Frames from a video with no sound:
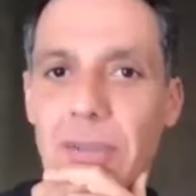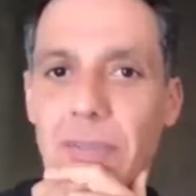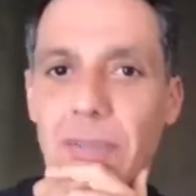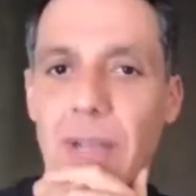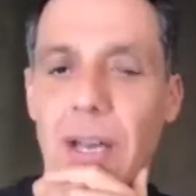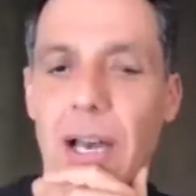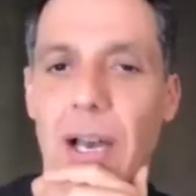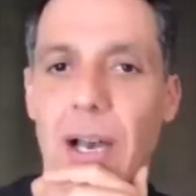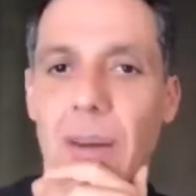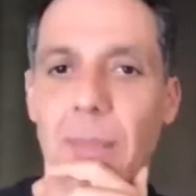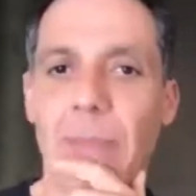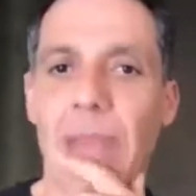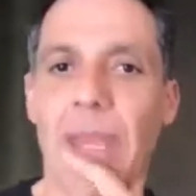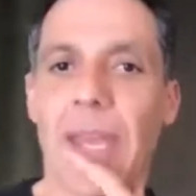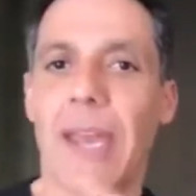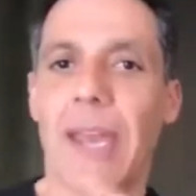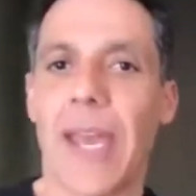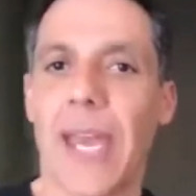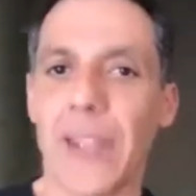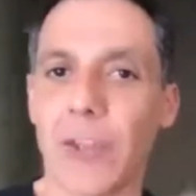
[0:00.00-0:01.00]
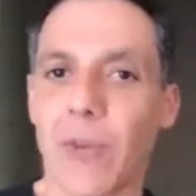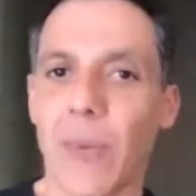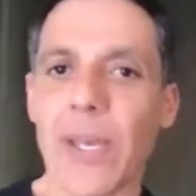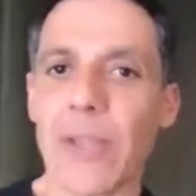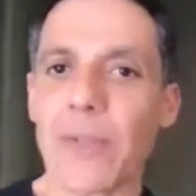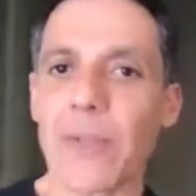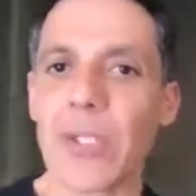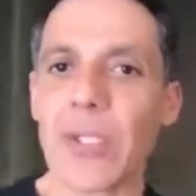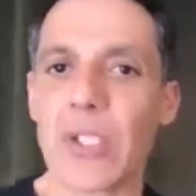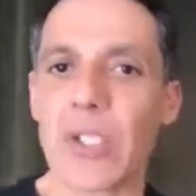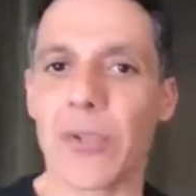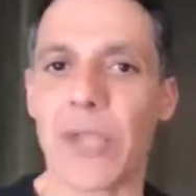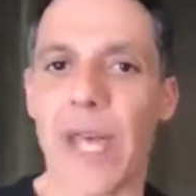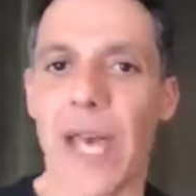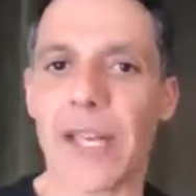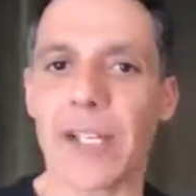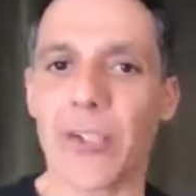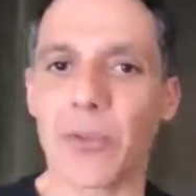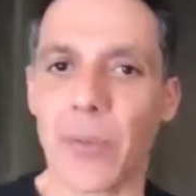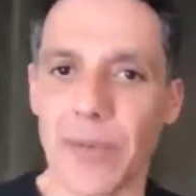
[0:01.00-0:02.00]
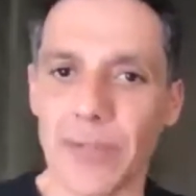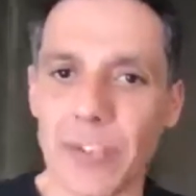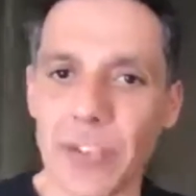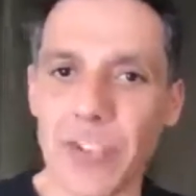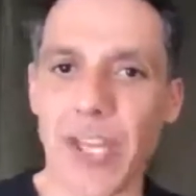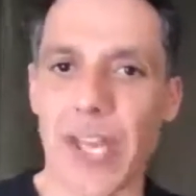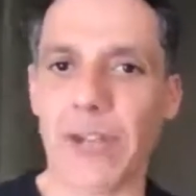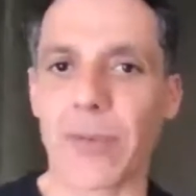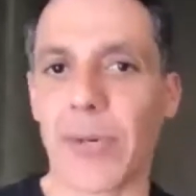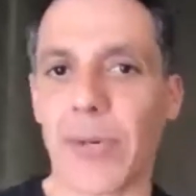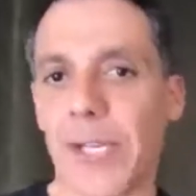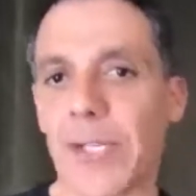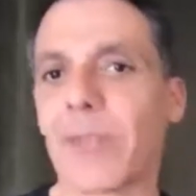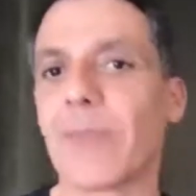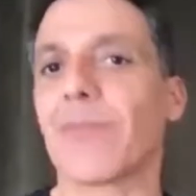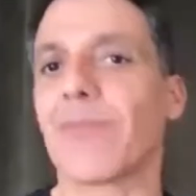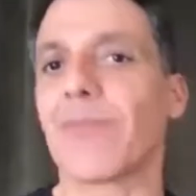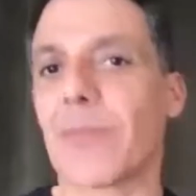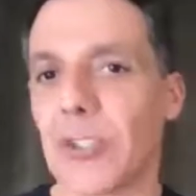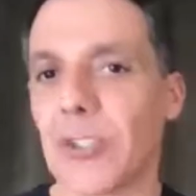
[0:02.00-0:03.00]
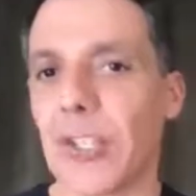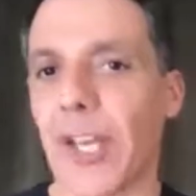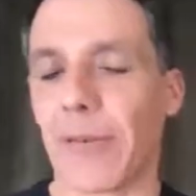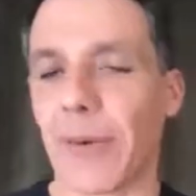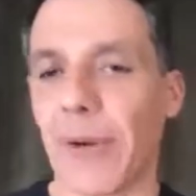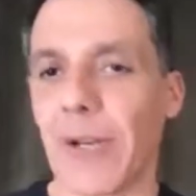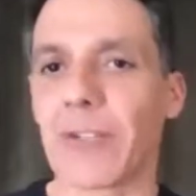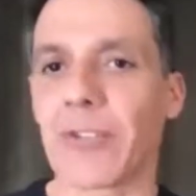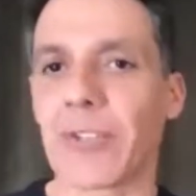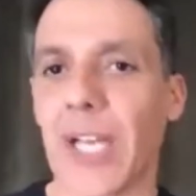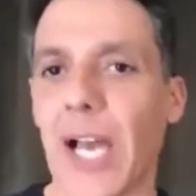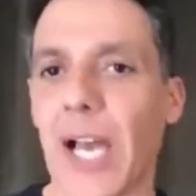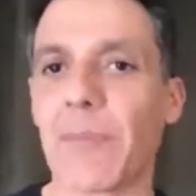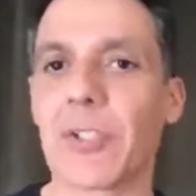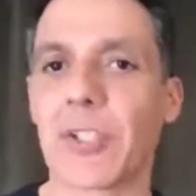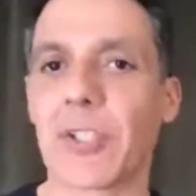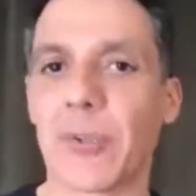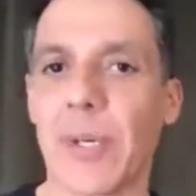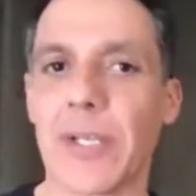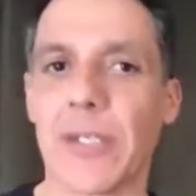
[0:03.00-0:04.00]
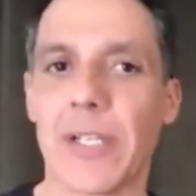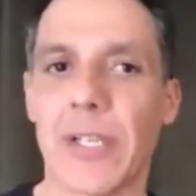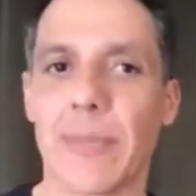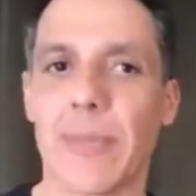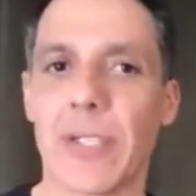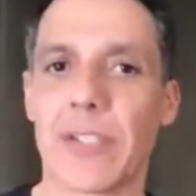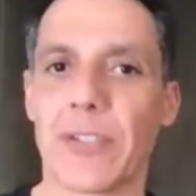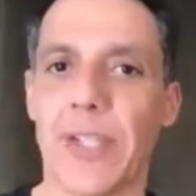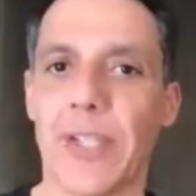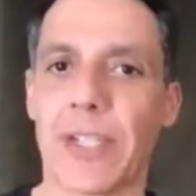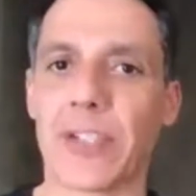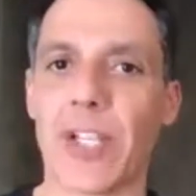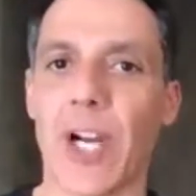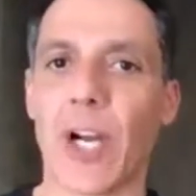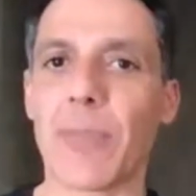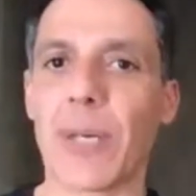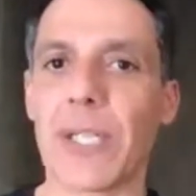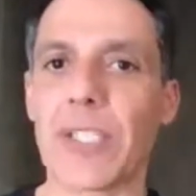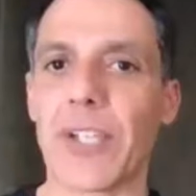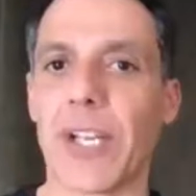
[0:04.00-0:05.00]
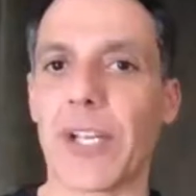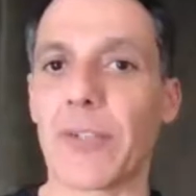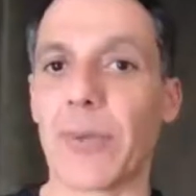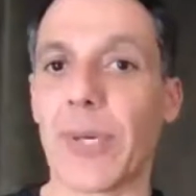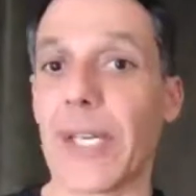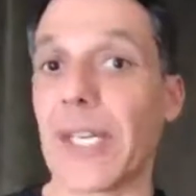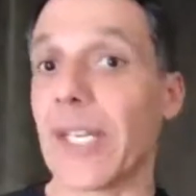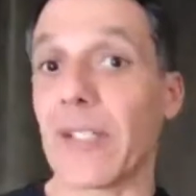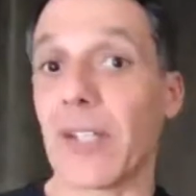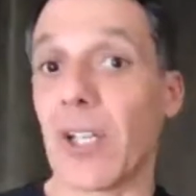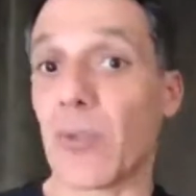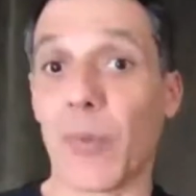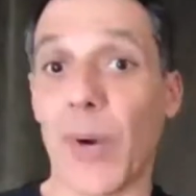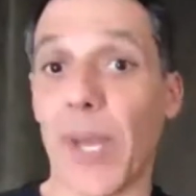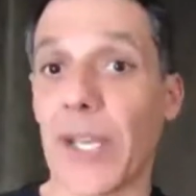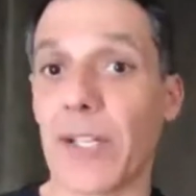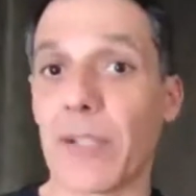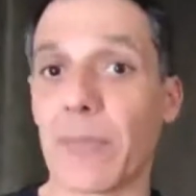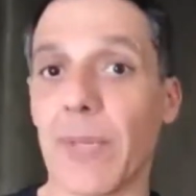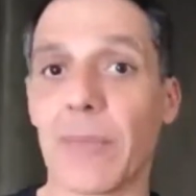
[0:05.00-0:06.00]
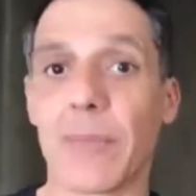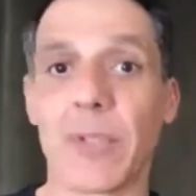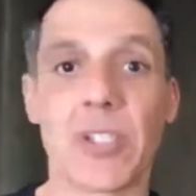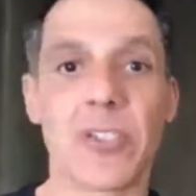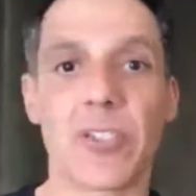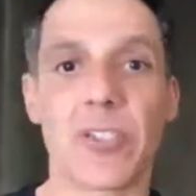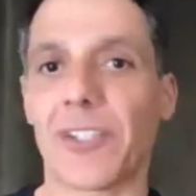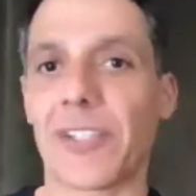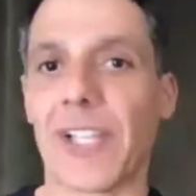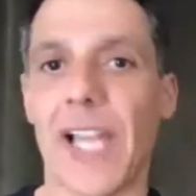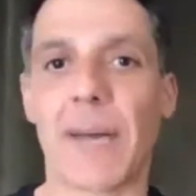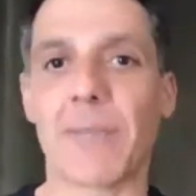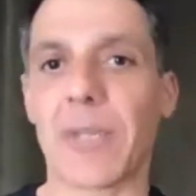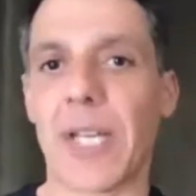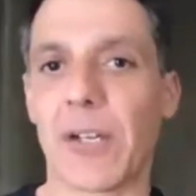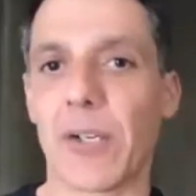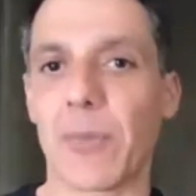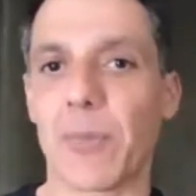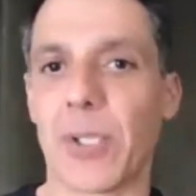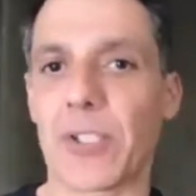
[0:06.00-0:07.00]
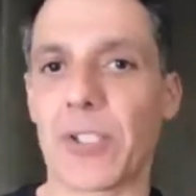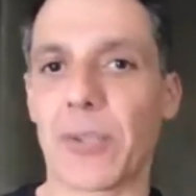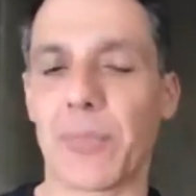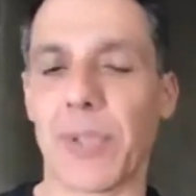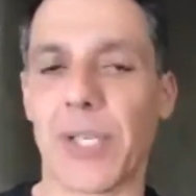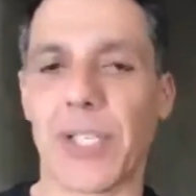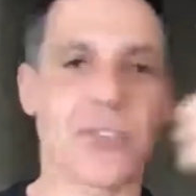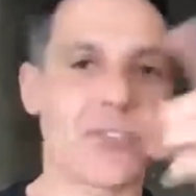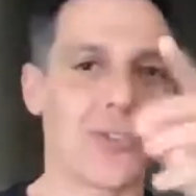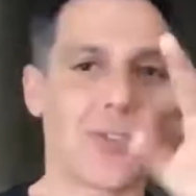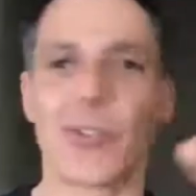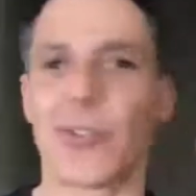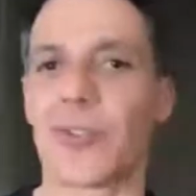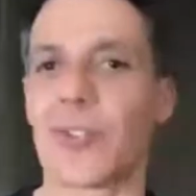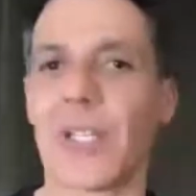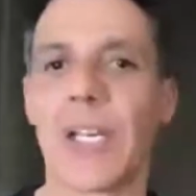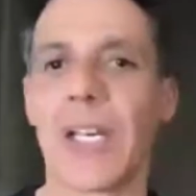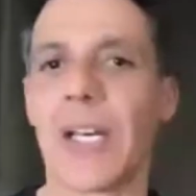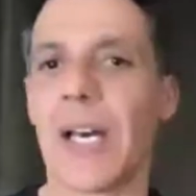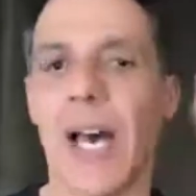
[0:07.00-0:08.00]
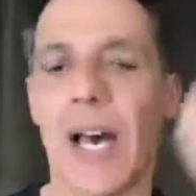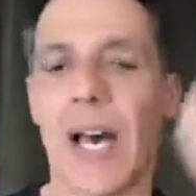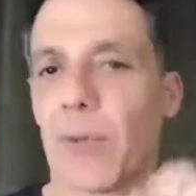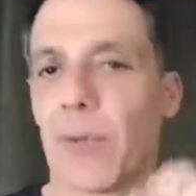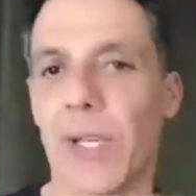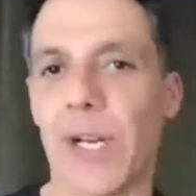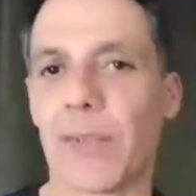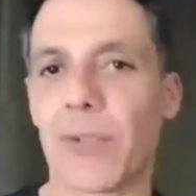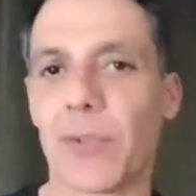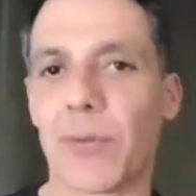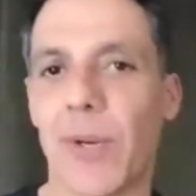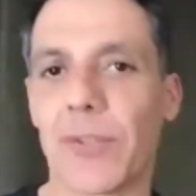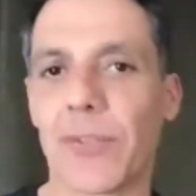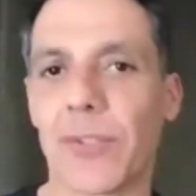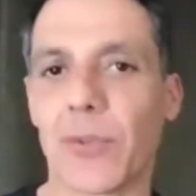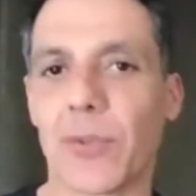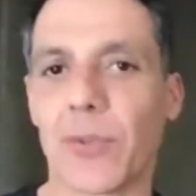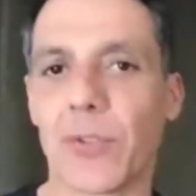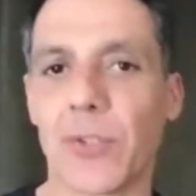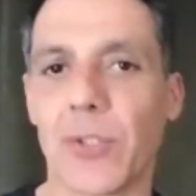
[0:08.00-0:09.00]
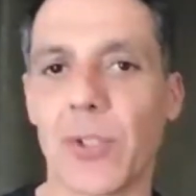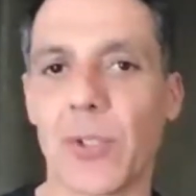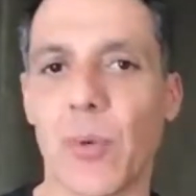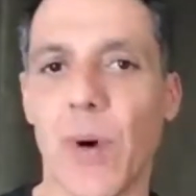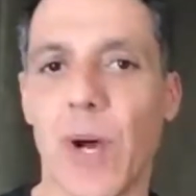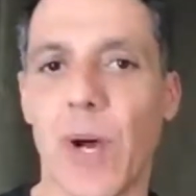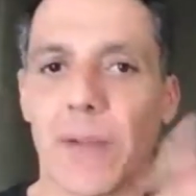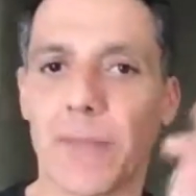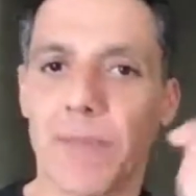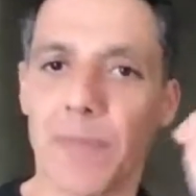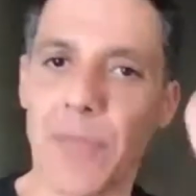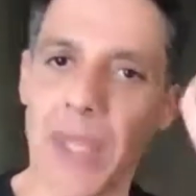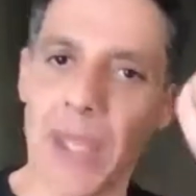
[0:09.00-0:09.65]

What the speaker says: And the way that we do that is we have a generator. The generator's job is to create an image. They start by generating a random image, slap down a bunch of pixels on whatever resolution you want.